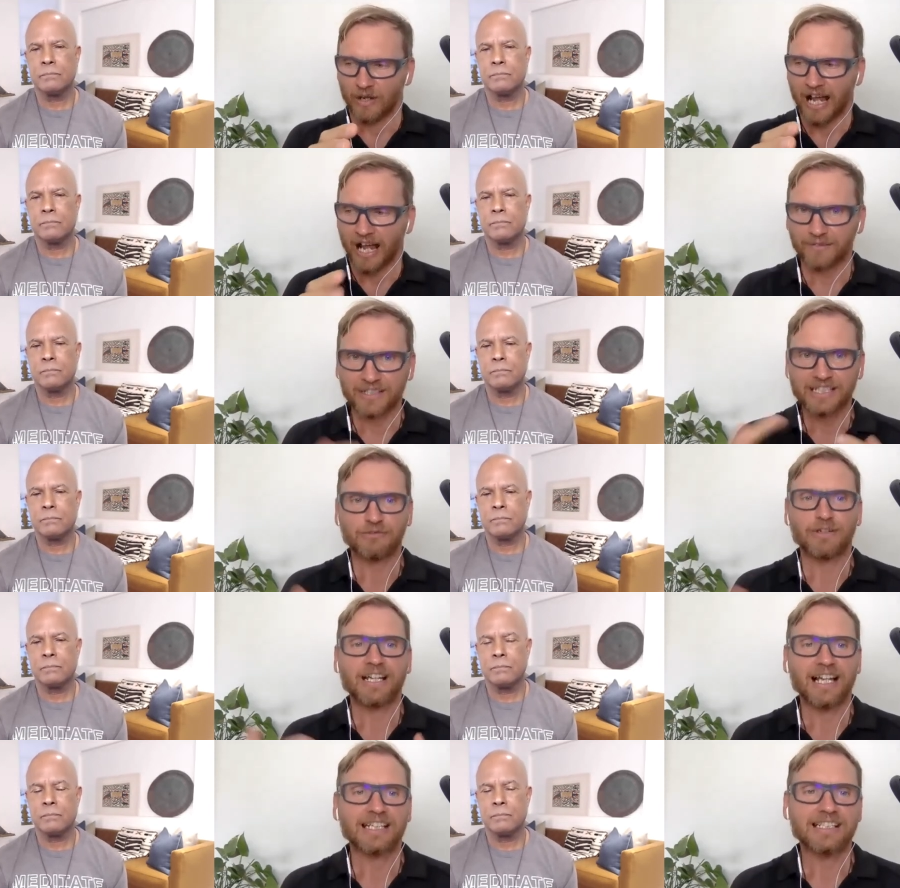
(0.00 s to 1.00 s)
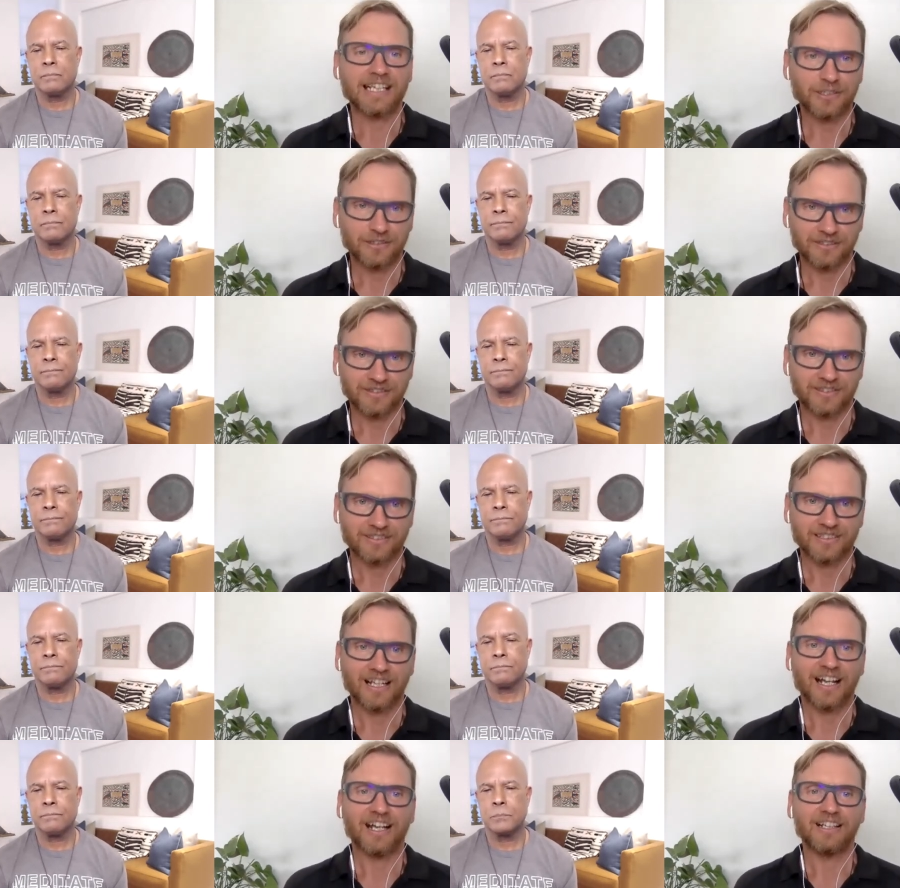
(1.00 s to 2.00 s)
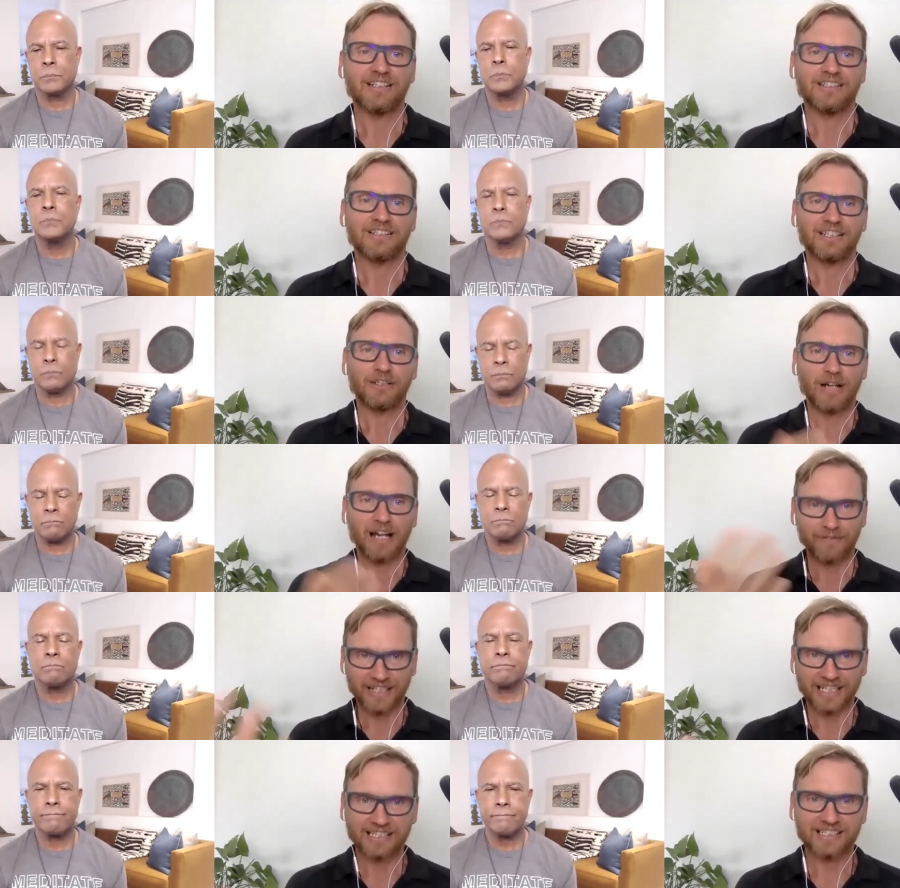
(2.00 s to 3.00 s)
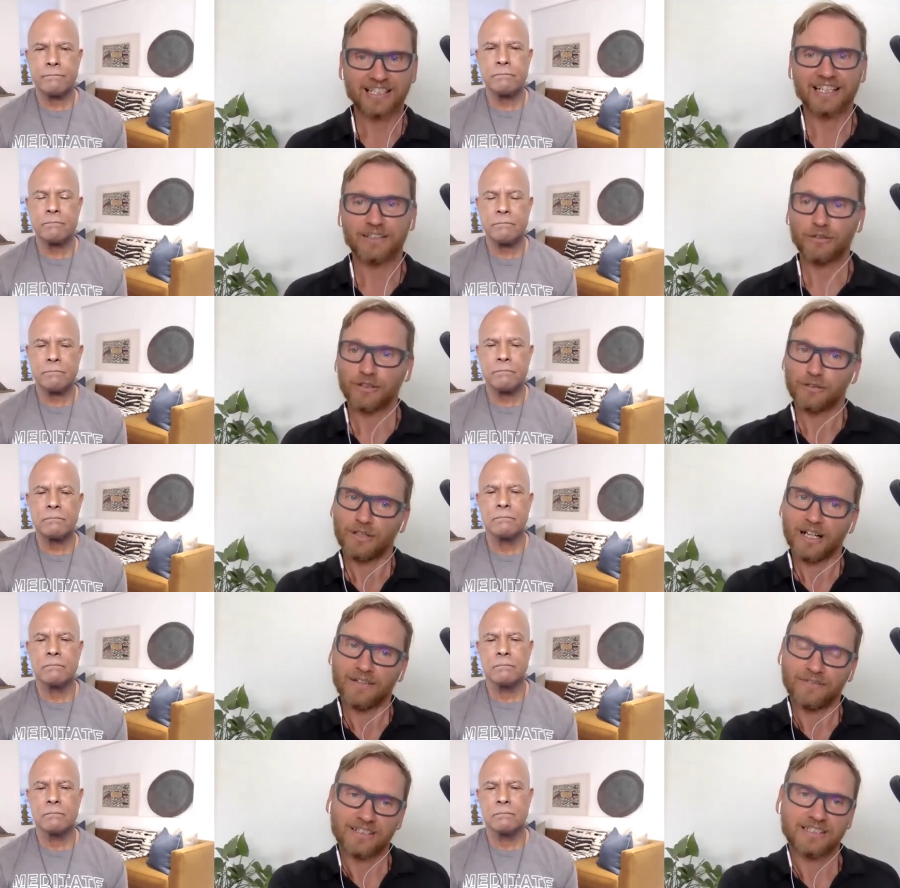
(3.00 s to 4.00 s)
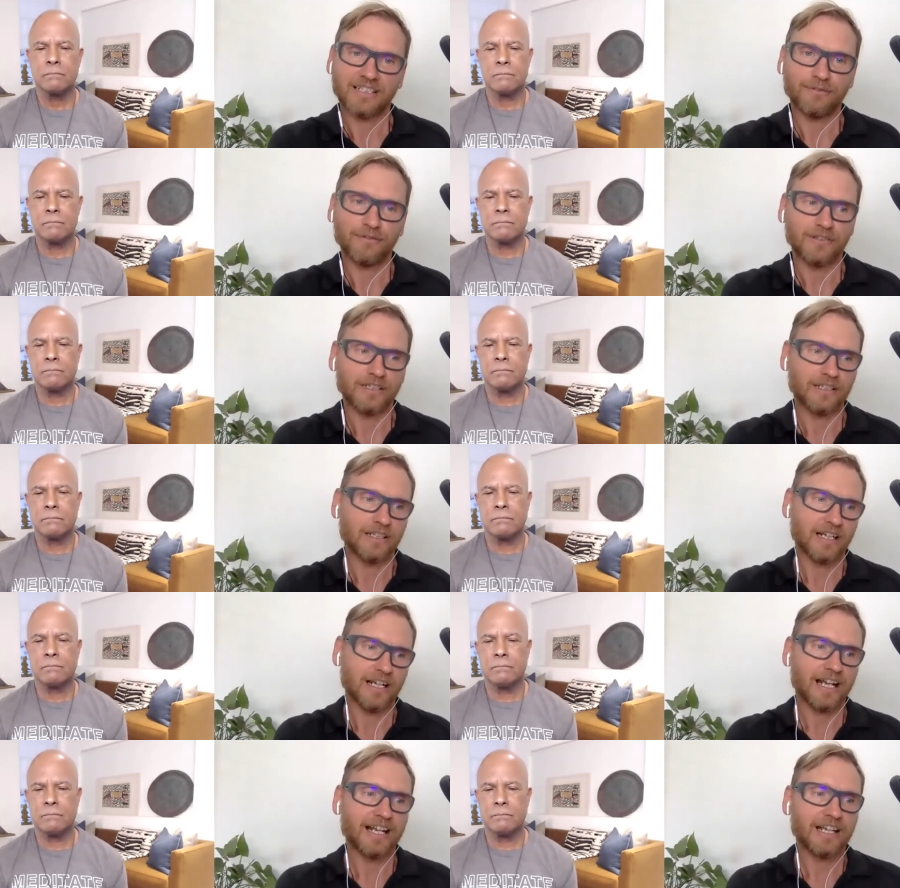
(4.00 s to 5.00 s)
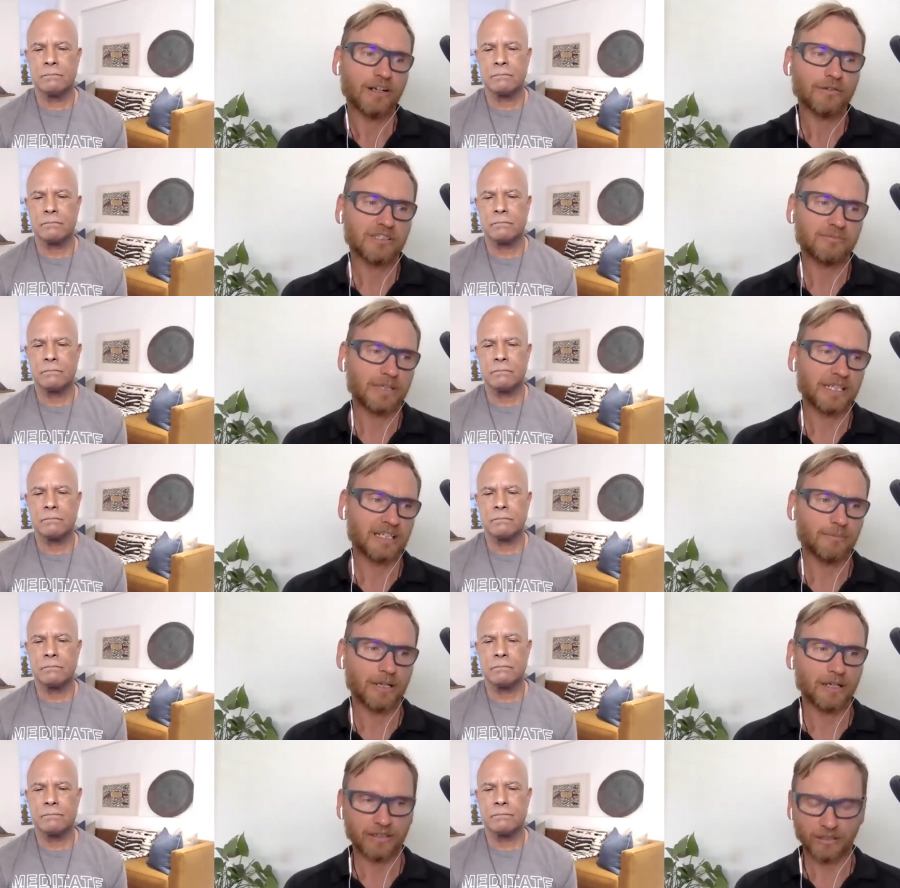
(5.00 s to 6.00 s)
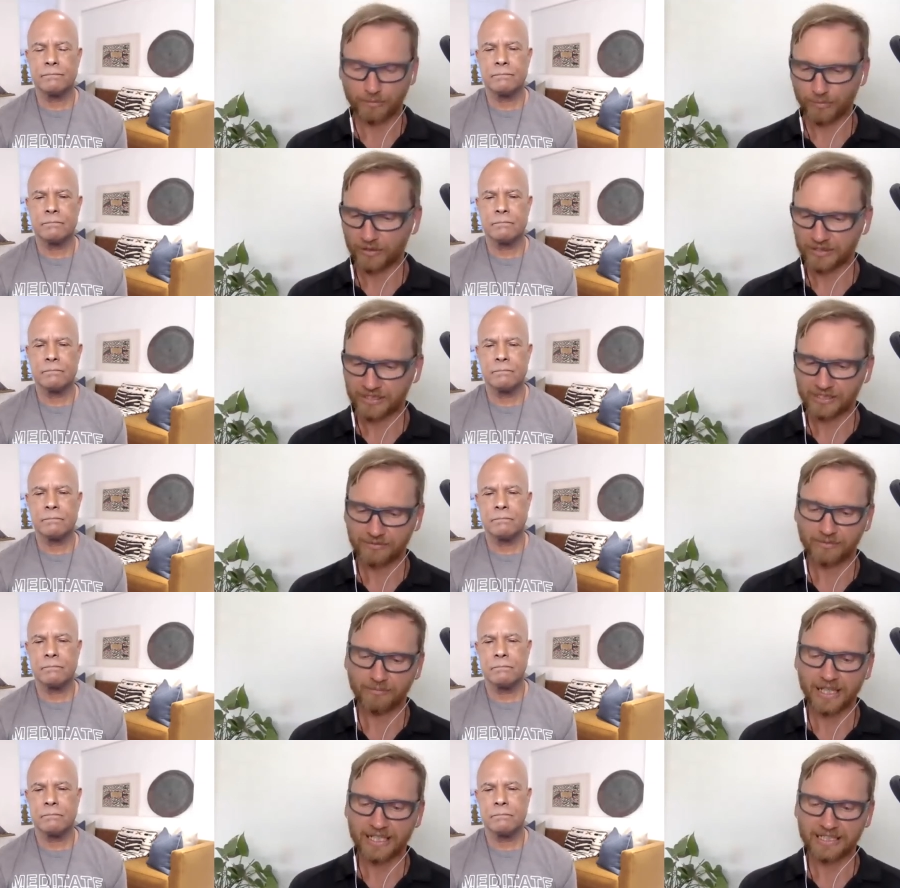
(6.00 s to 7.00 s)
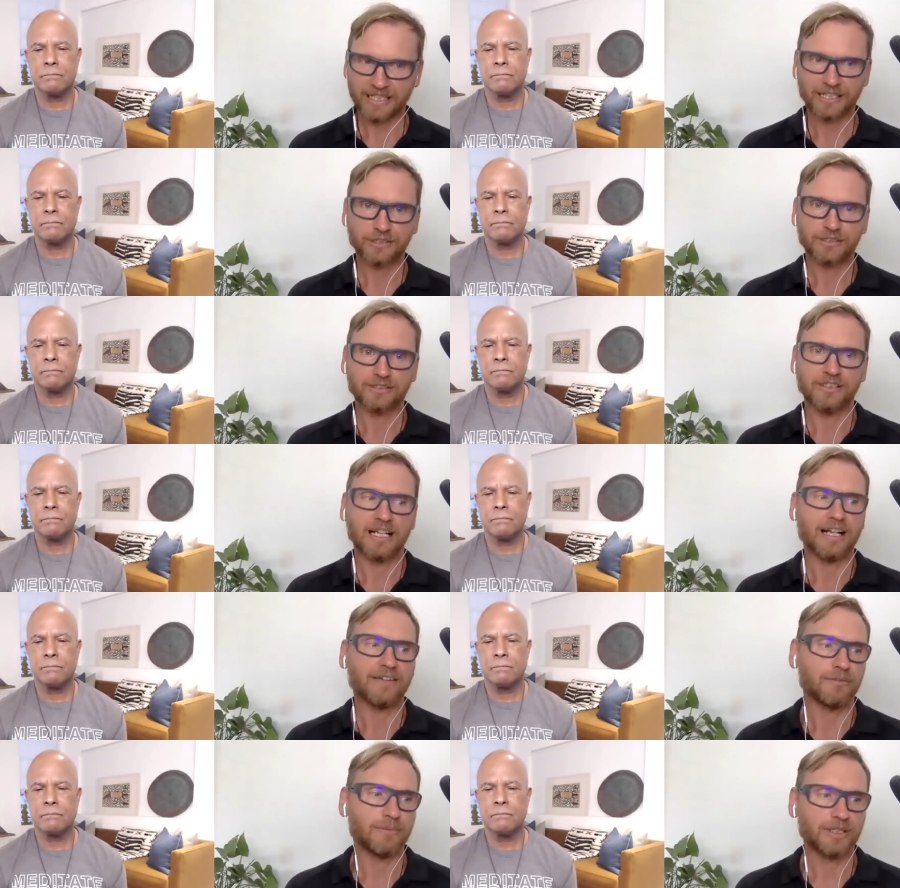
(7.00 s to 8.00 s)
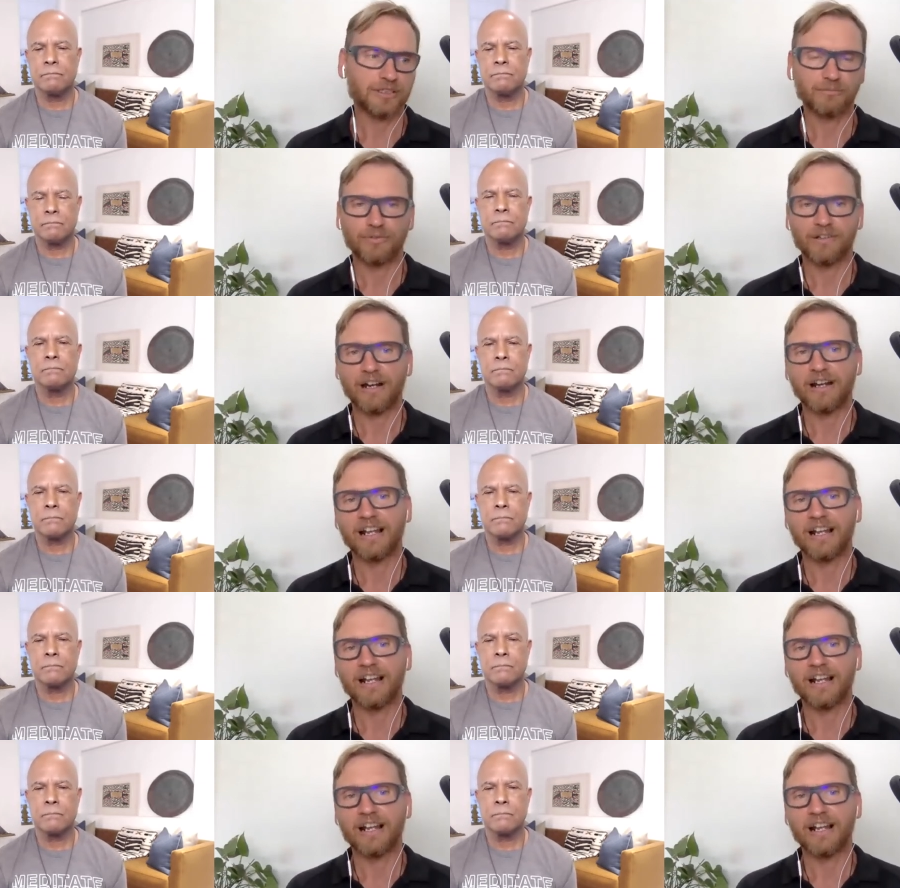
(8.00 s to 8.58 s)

Speaker 1: have these realizations and you have an insight or you have the suffering, and I know you speak about your process with meditation, affirmation, prayer,